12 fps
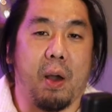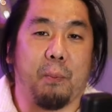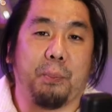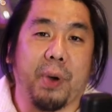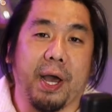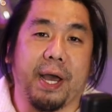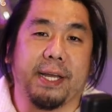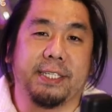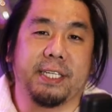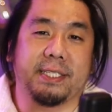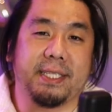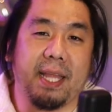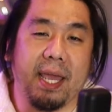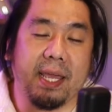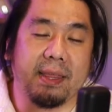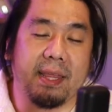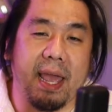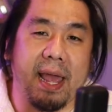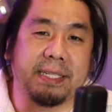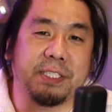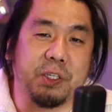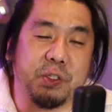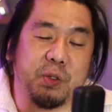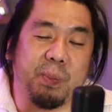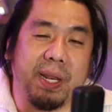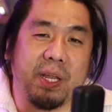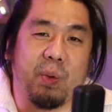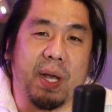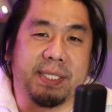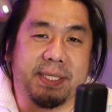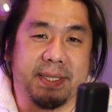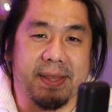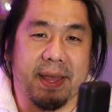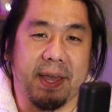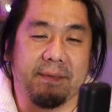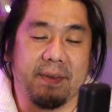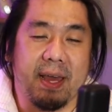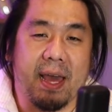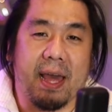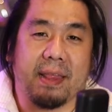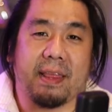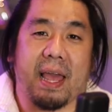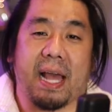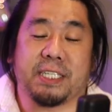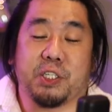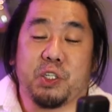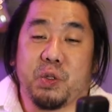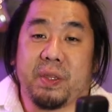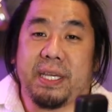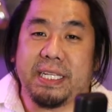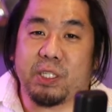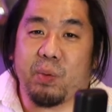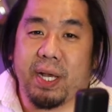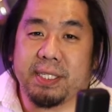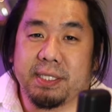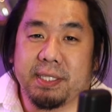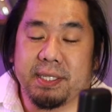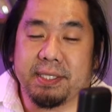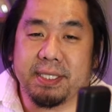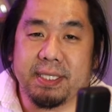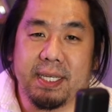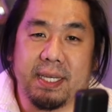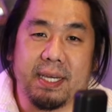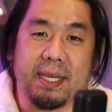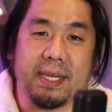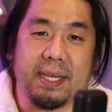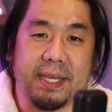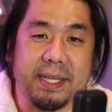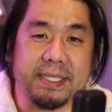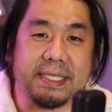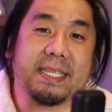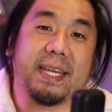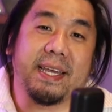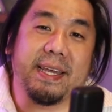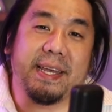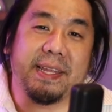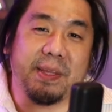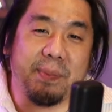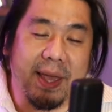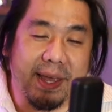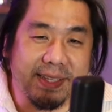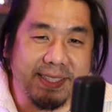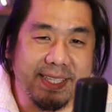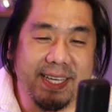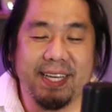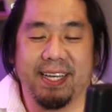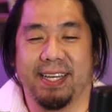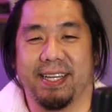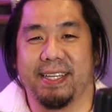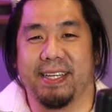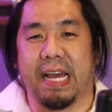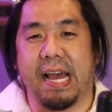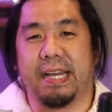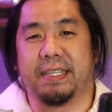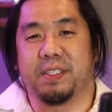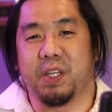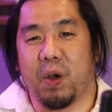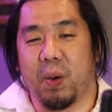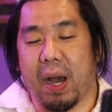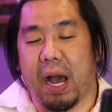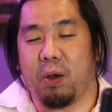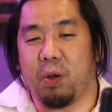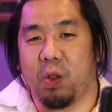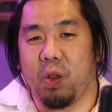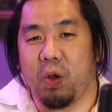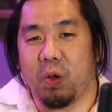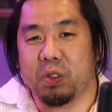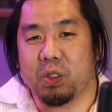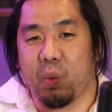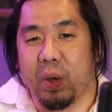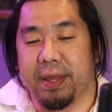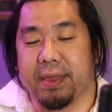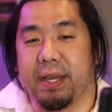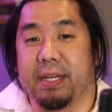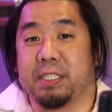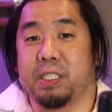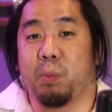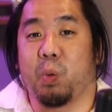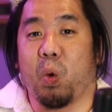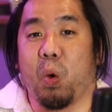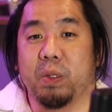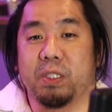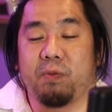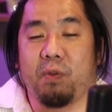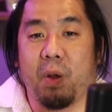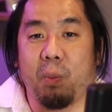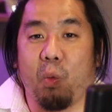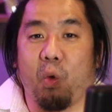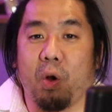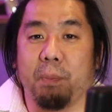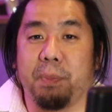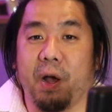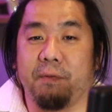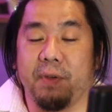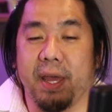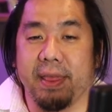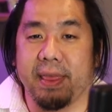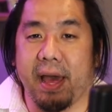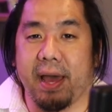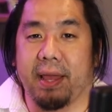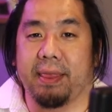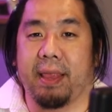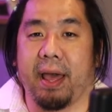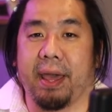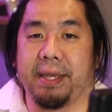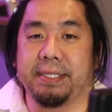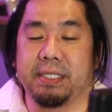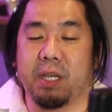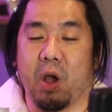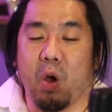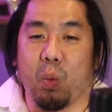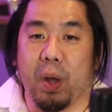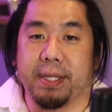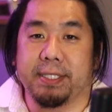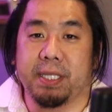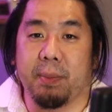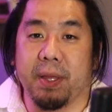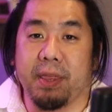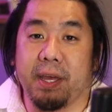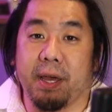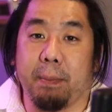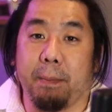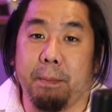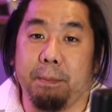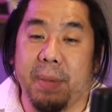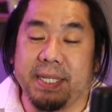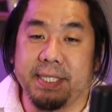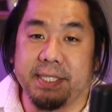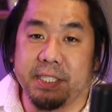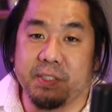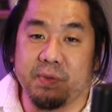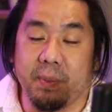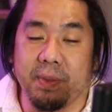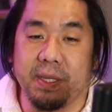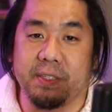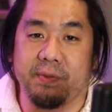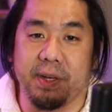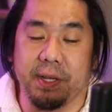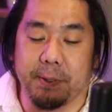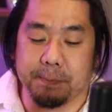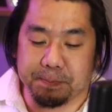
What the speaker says: But just like the answer to many questions in life, the answer to these questions is it depends. So I'll close with some quotes from Warren Buffett that aligns with some of the messages from this video.